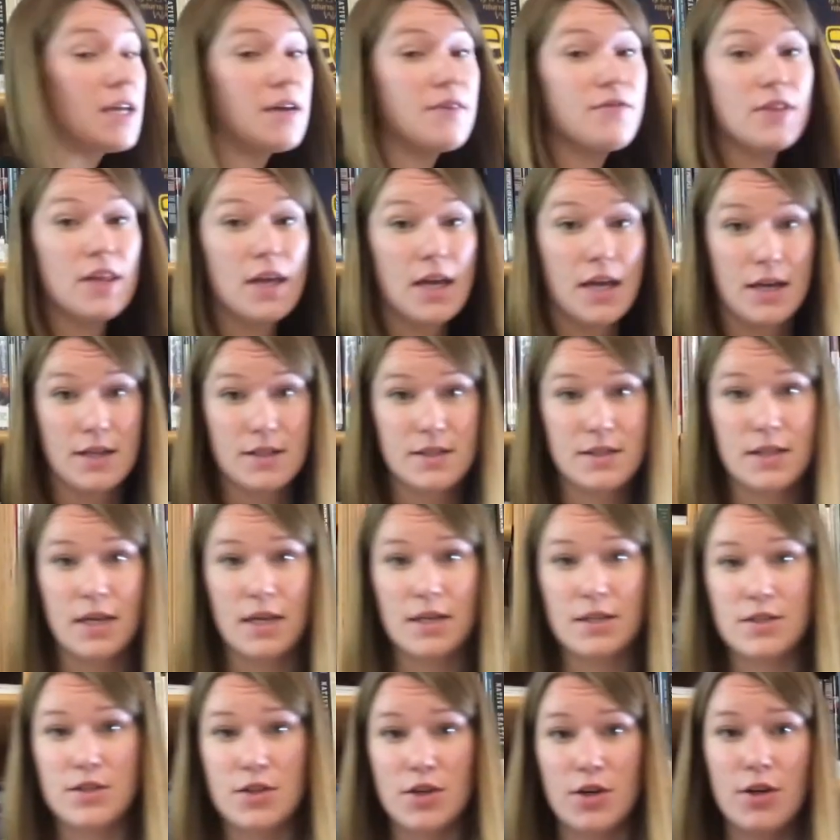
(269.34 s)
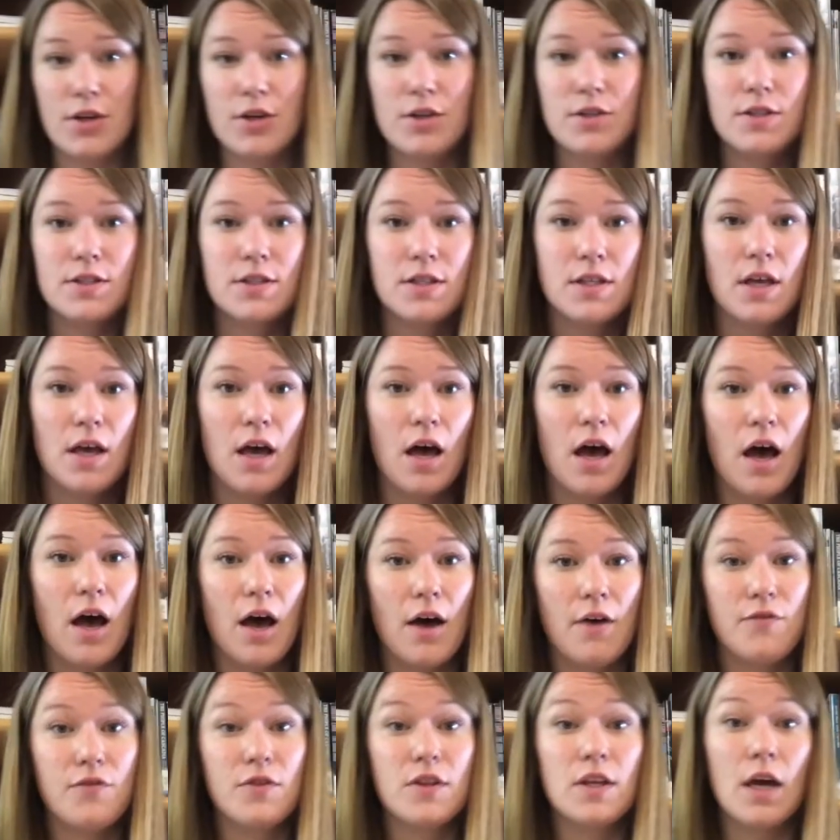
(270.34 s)
of the ancestors
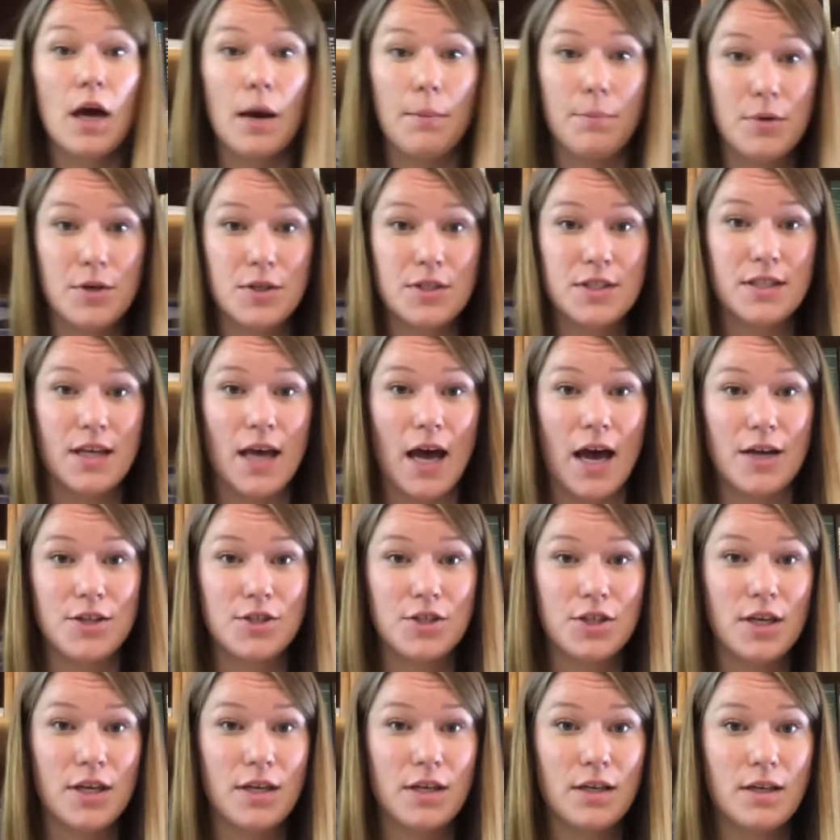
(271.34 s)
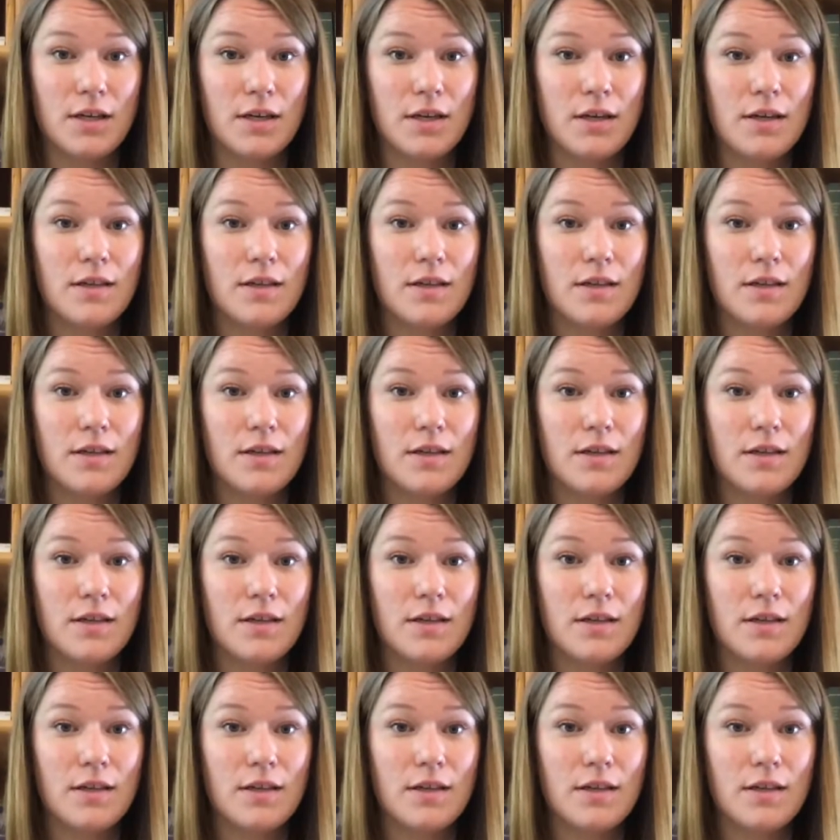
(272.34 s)
of the Upper Skagit,